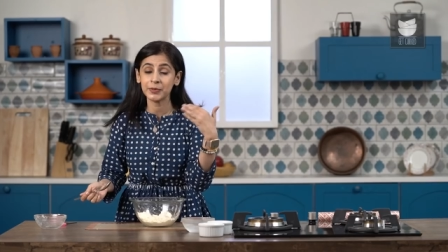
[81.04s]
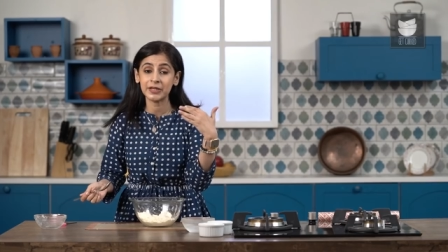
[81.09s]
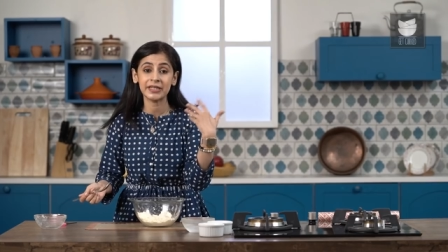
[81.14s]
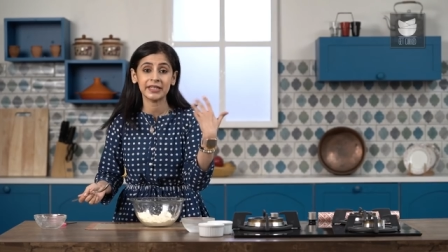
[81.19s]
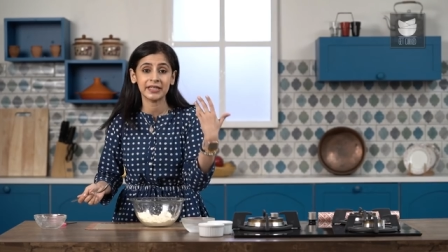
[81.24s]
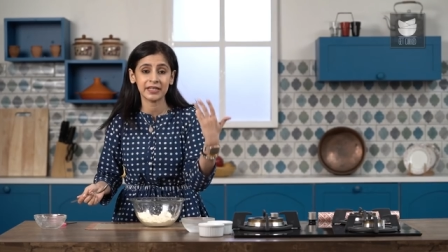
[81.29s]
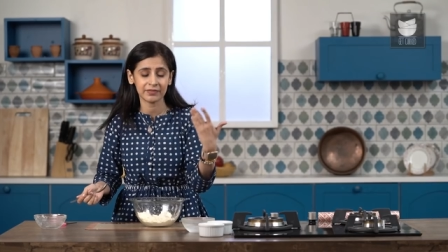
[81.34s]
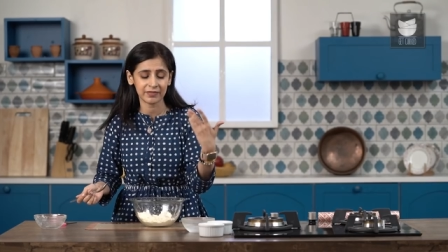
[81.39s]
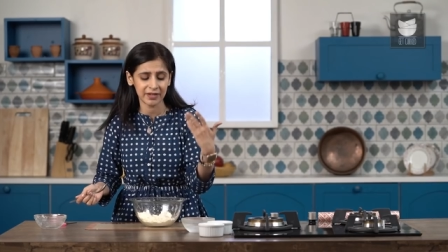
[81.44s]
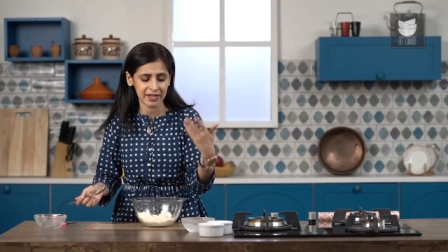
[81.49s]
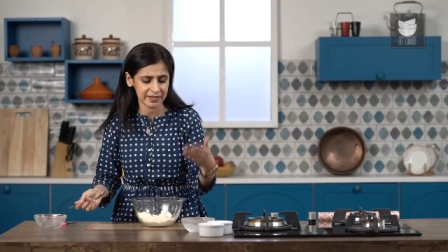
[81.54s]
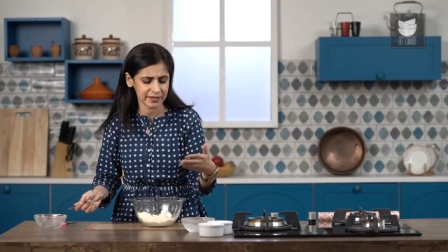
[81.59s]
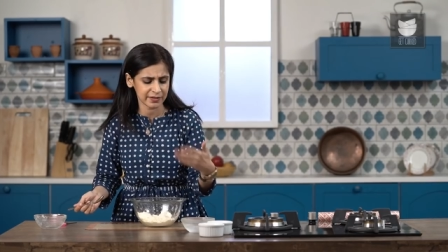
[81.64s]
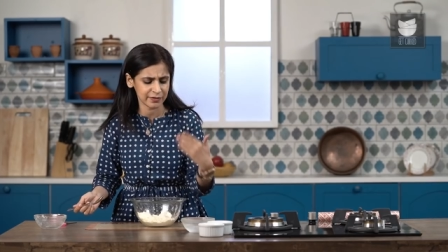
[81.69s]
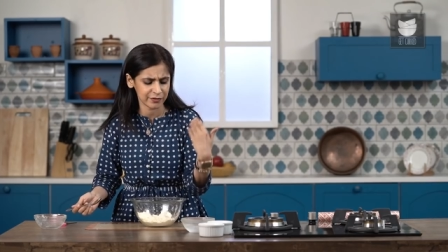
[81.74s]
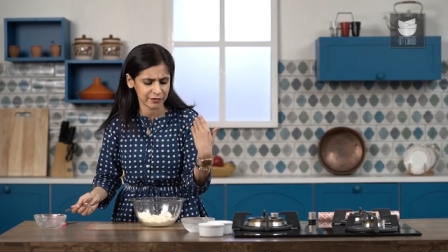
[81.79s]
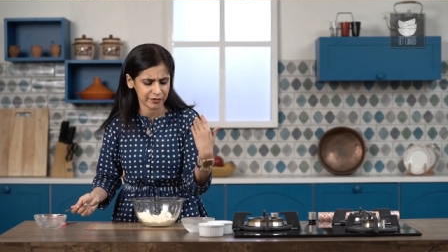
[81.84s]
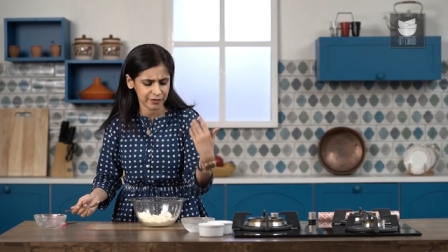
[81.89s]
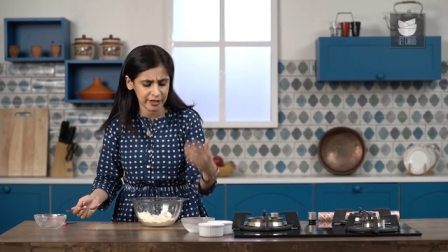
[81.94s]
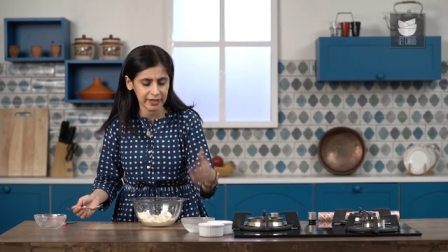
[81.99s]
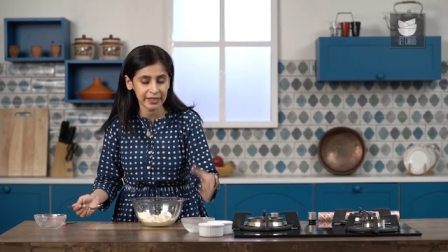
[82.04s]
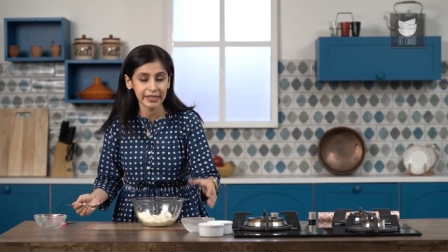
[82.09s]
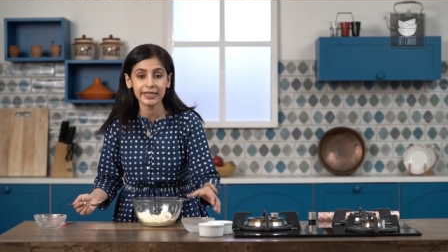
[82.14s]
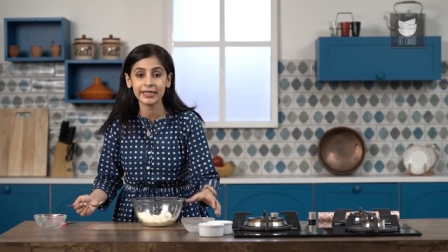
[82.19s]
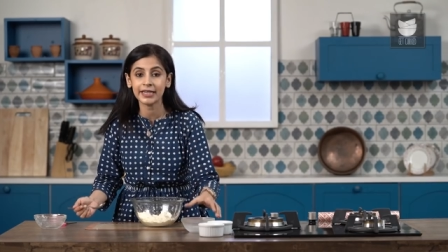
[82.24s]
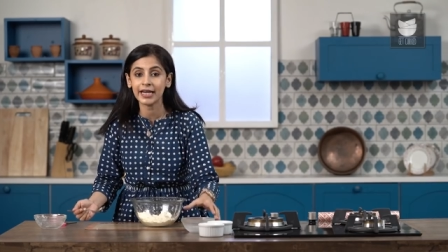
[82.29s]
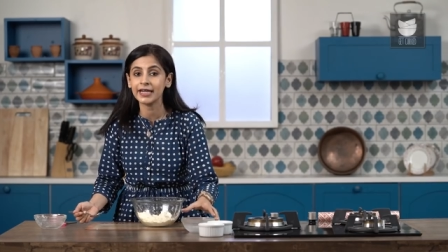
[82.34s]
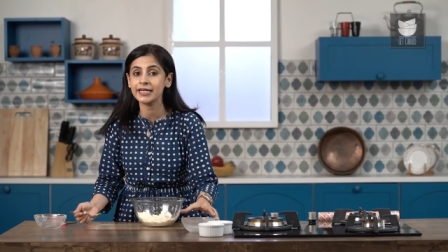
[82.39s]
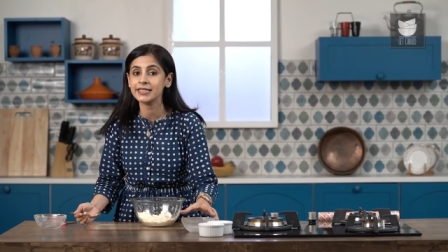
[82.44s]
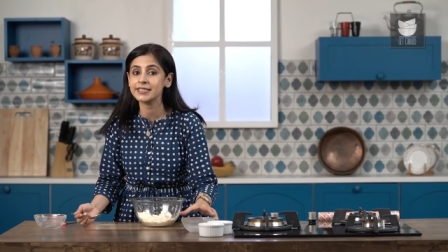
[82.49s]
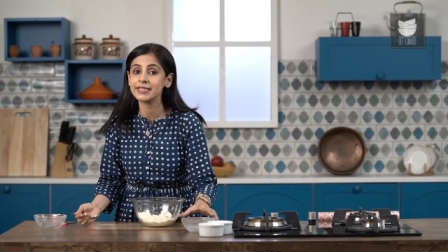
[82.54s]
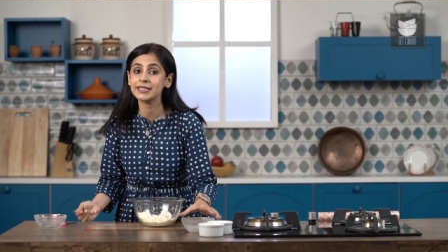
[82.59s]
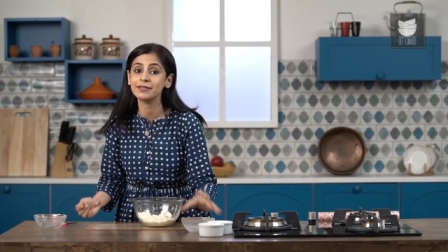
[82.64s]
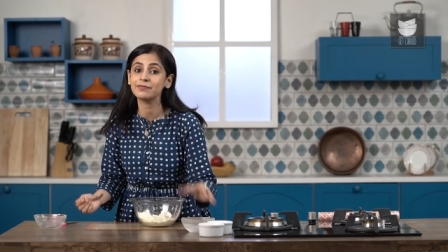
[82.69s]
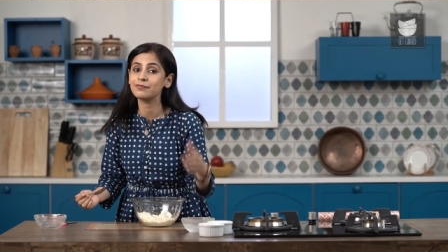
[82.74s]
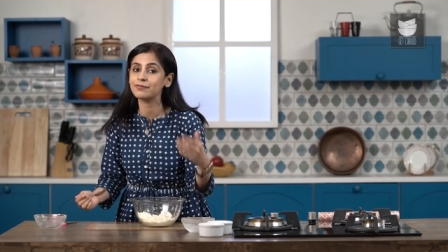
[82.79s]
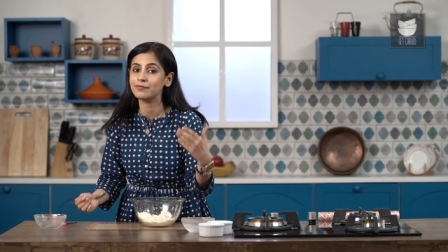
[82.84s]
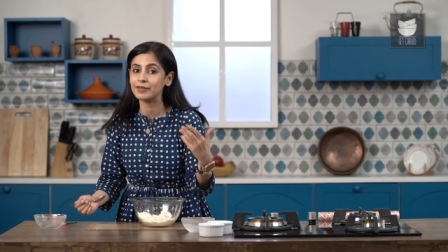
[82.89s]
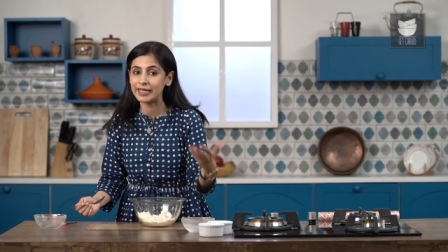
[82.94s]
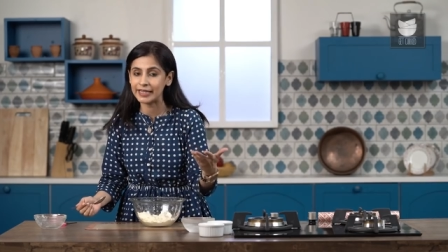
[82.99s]
will give us a really nice
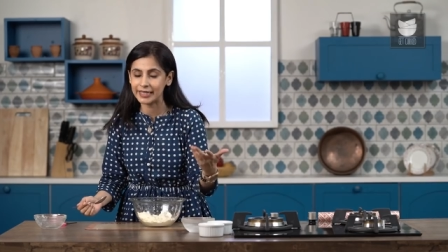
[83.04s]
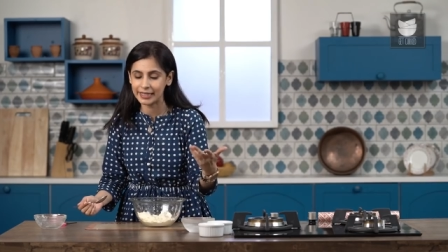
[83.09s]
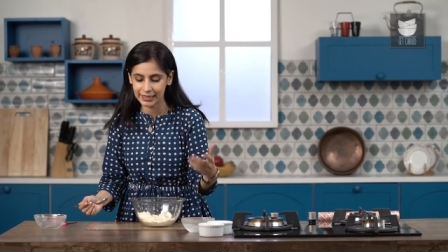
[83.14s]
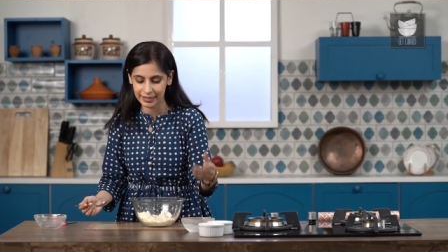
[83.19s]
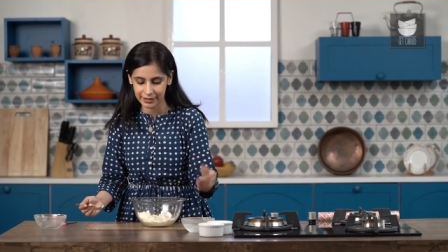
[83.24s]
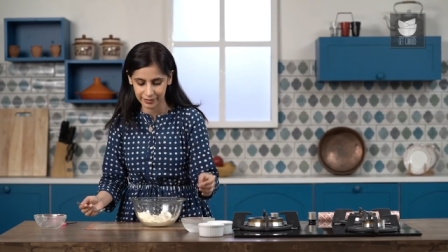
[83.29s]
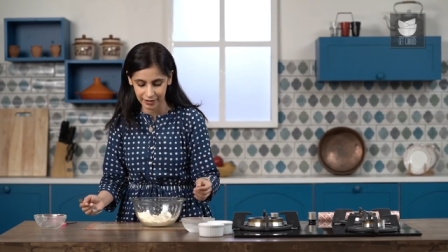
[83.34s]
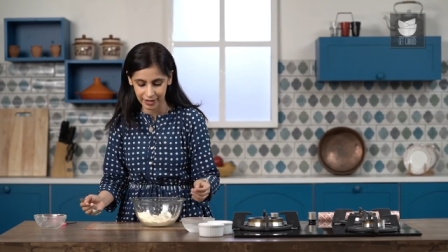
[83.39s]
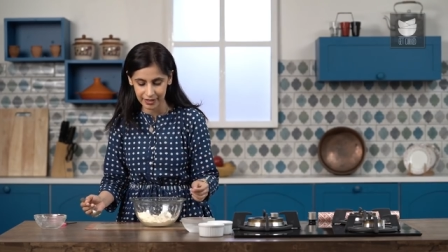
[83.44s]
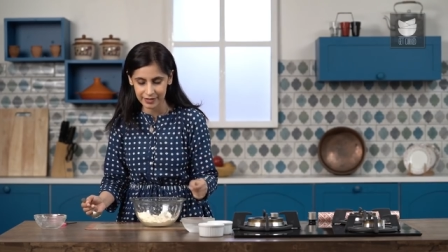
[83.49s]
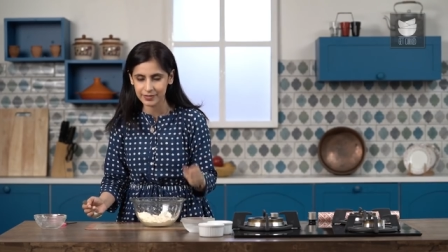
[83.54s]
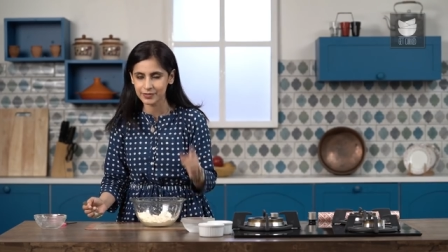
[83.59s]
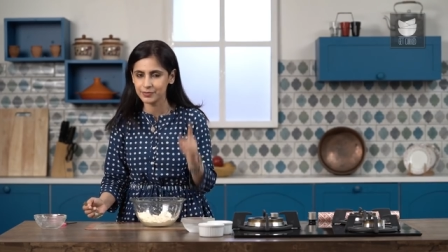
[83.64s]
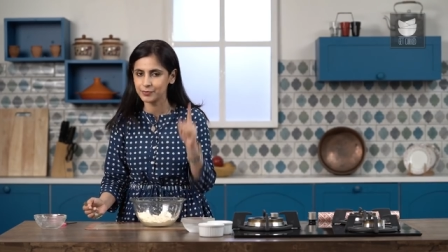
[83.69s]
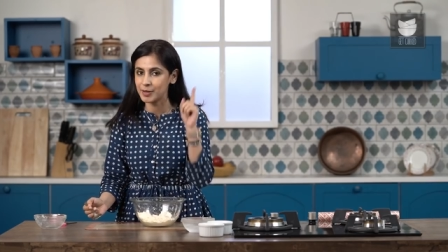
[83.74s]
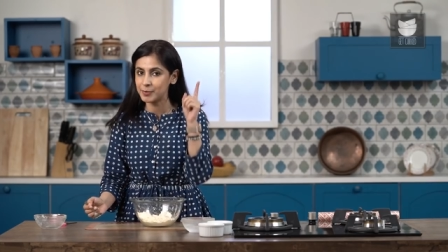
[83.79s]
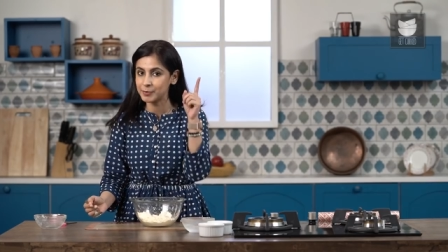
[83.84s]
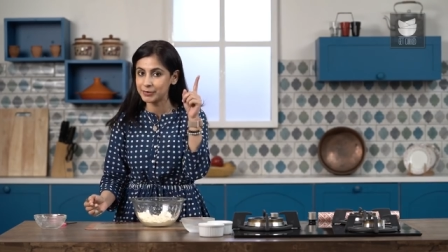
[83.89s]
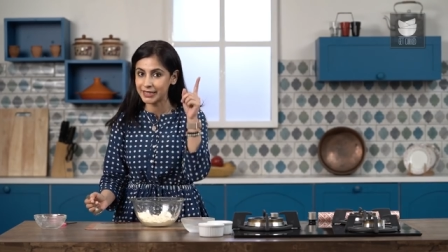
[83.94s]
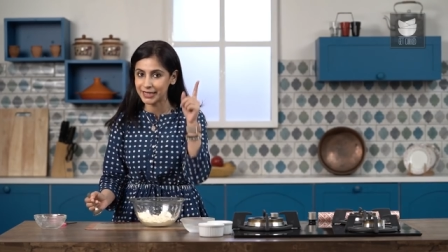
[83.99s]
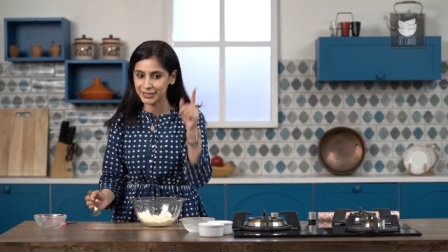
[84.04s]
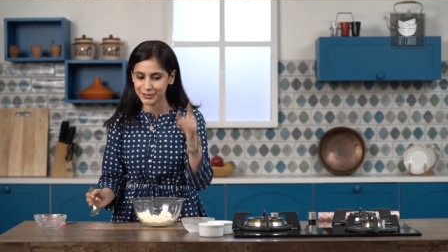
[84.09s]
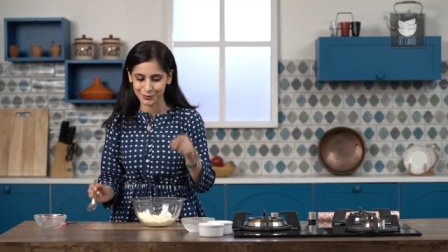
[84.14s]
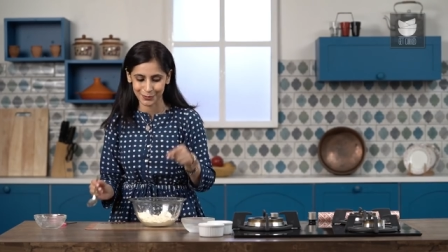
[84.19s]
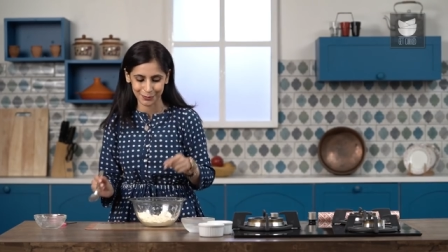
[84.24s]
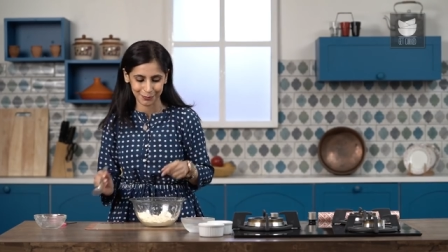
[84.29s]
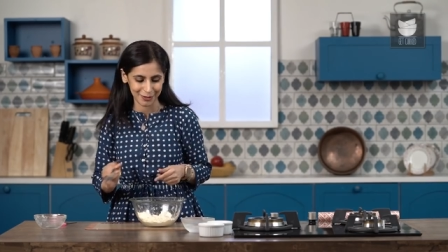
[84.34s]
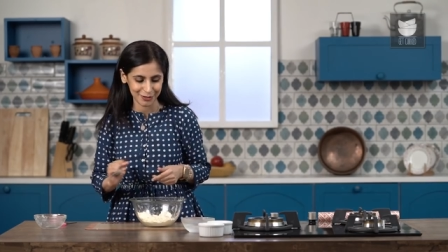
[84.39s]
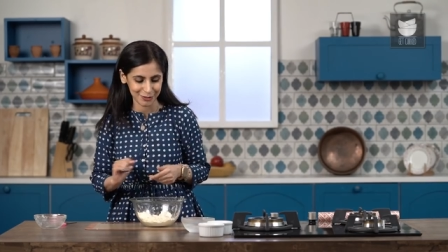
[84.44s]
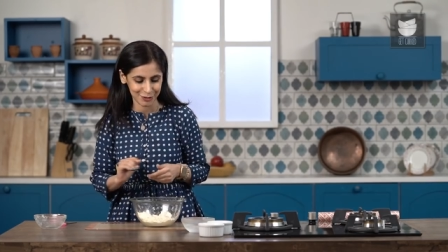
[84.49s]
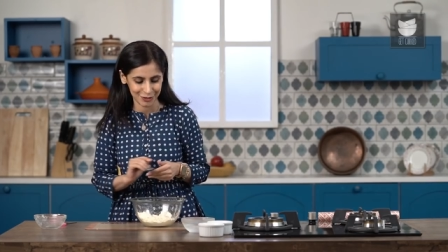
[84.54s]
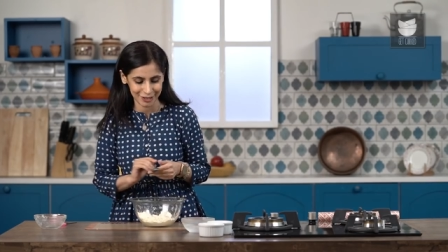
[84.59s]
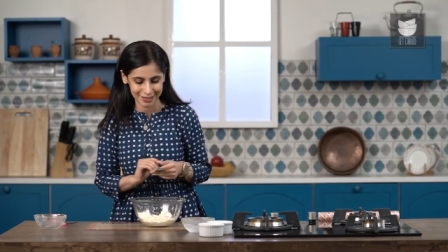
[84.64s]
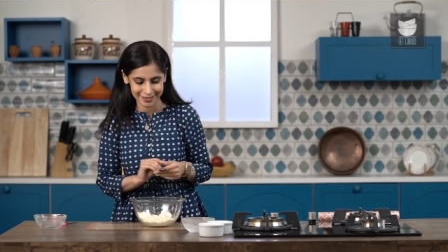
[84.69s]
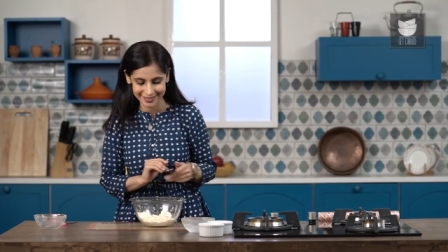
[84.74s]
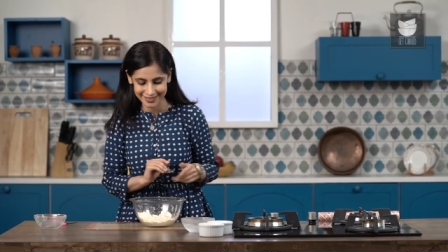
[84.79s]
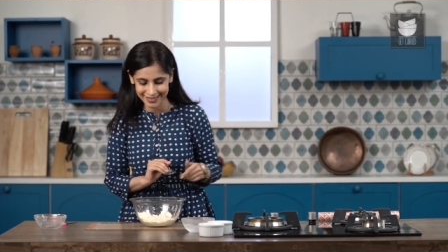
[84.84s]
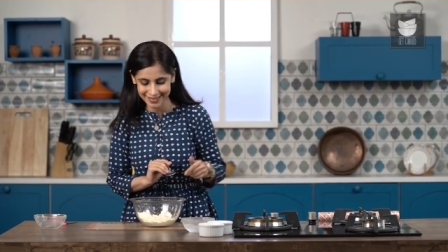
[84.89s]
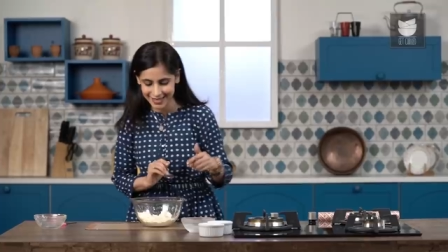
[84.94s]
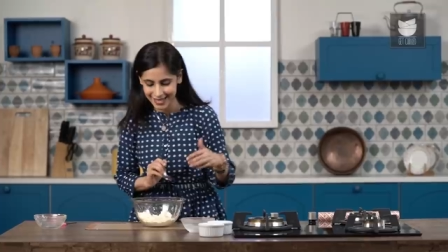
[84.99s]
and flaky crust. Remember, that's what we're
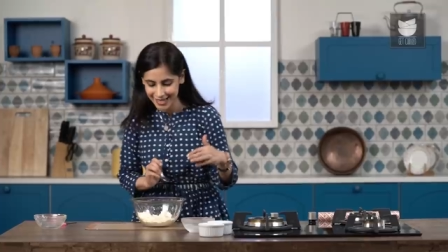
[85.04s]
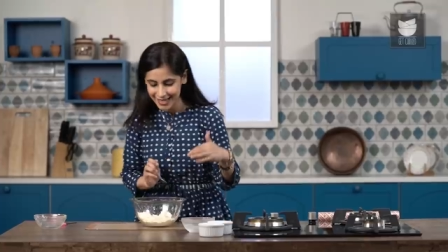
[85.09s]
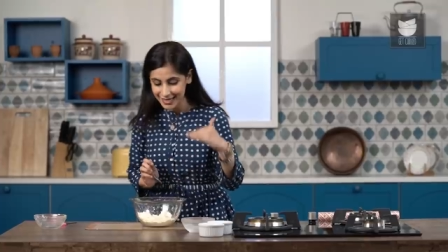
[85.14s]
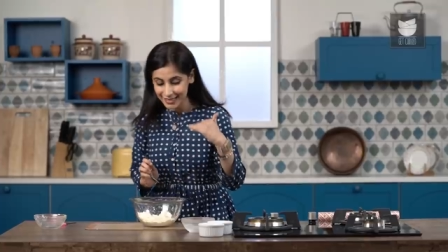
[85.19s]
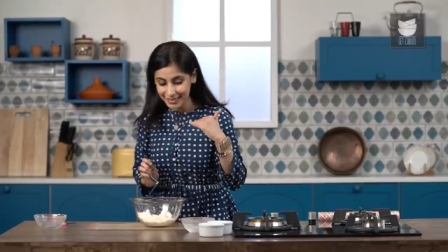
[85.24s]
chasing.